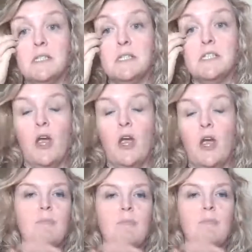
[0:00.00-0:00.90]
So
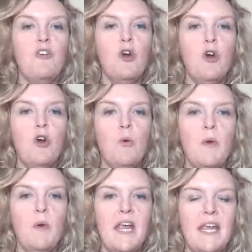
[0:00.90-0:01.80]
before
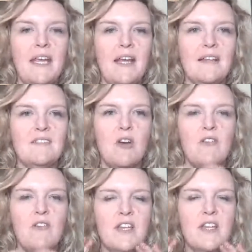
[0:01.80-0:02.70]
we
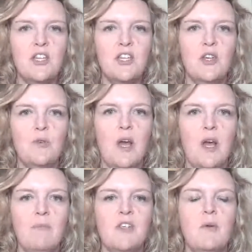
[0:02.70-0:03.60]
dive into,
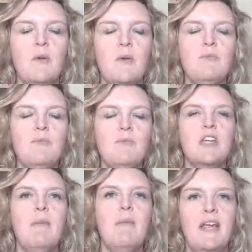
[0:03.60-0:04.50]
I'm talking
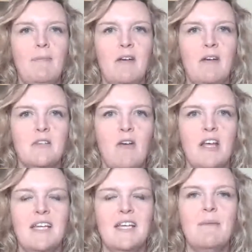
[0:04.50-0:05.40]
about email tonight,
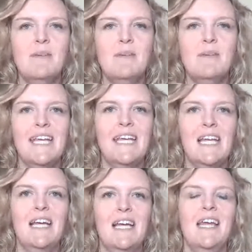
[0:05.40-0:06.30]
and in
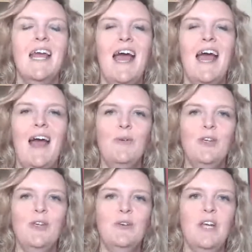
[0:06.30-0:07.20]
particular, how
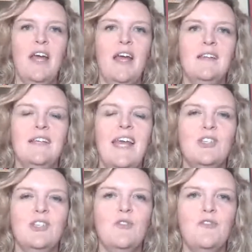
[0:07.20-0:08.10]
you can get your
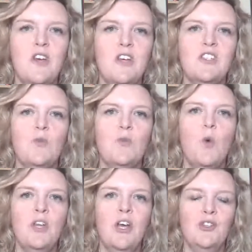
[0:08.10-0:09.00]
first
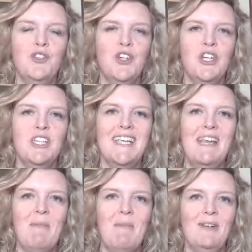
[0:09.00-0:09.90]
100
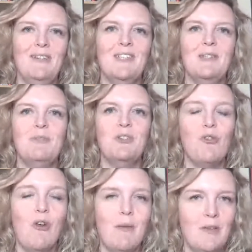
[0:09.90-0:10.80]
email
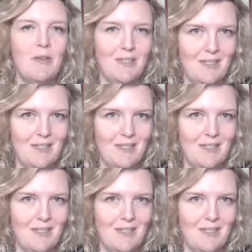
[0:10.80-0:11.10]
subscribers.